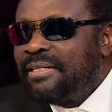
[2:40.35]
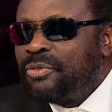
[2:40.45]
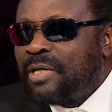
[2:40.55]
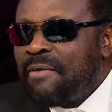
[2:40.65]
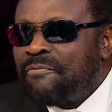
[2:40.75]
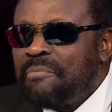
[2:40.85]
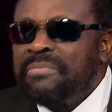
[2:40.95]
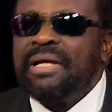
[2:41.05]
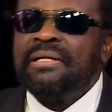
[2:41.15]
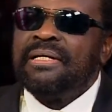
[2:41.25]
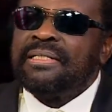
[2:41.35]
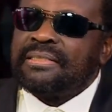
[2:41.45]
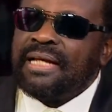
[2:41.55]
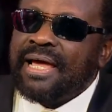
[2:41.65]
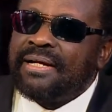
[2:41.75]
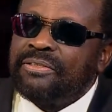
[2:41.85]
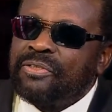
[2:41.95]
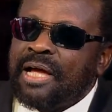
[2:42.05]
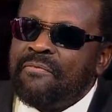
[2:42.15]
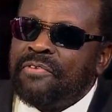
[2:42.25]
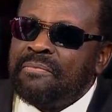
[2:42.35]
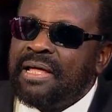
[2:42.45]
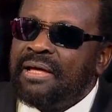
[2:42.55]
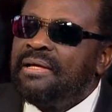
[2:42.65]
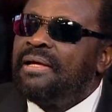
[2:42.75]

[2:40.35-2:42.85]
to come from here, it's likely to come from there.